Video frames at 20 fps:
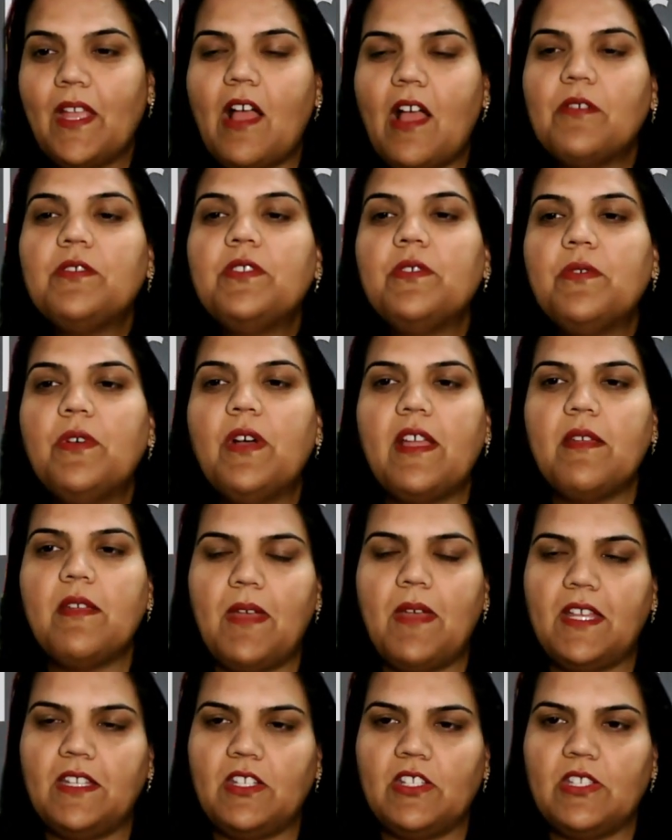How do I
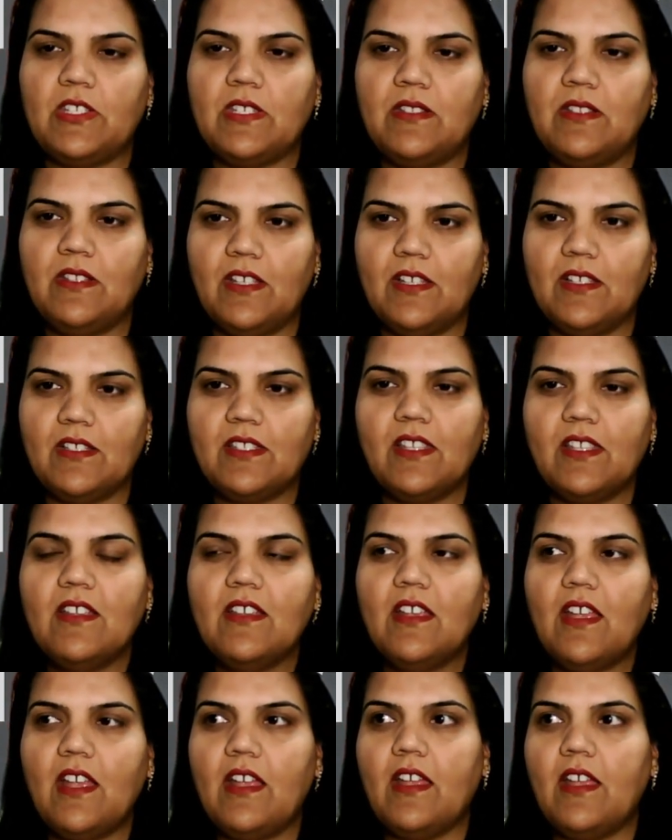manage this?
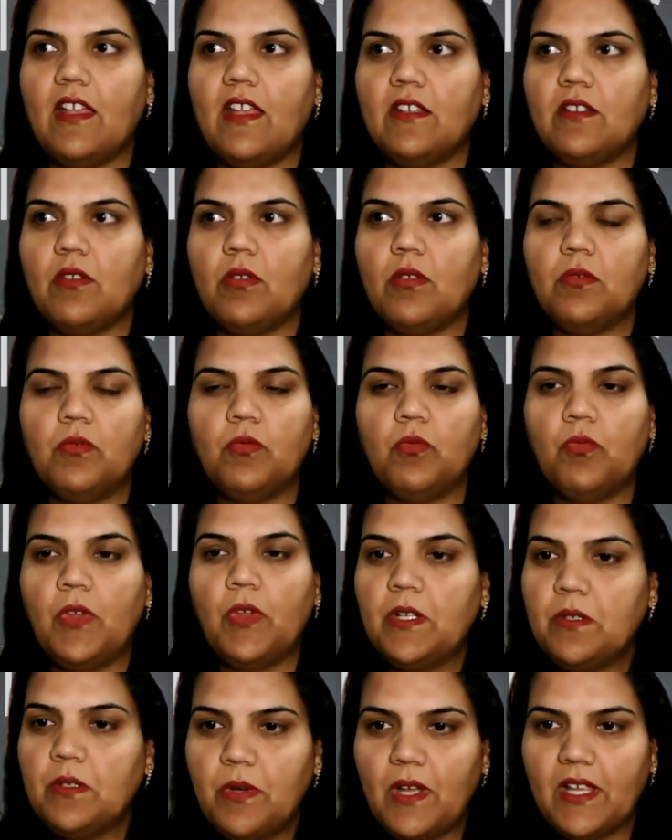And
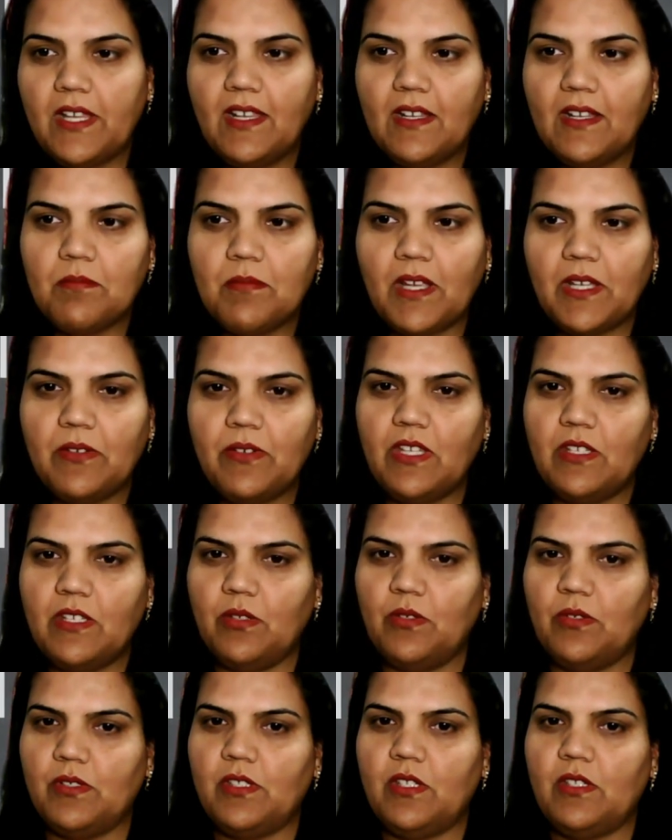where do I get my
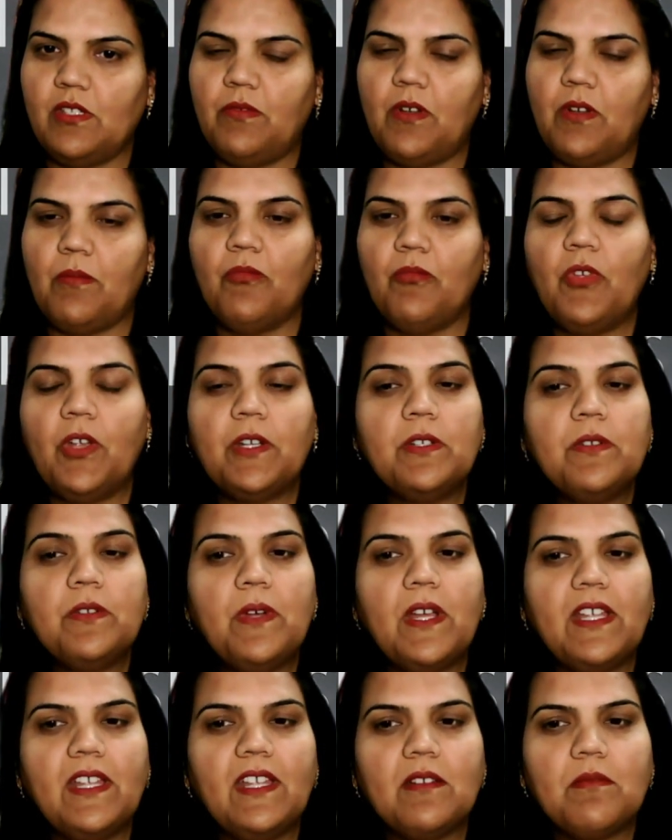resources from? Where
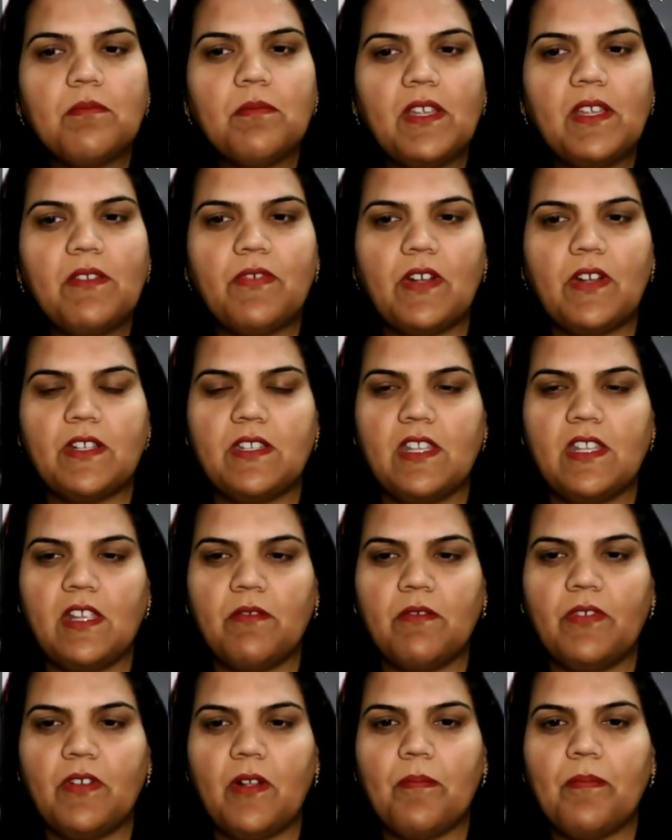do I get my
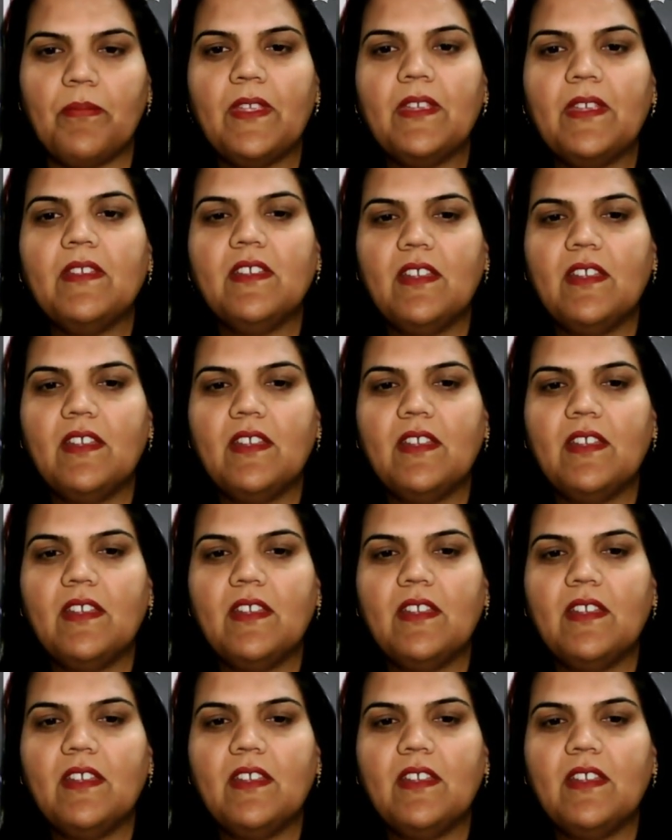funding from?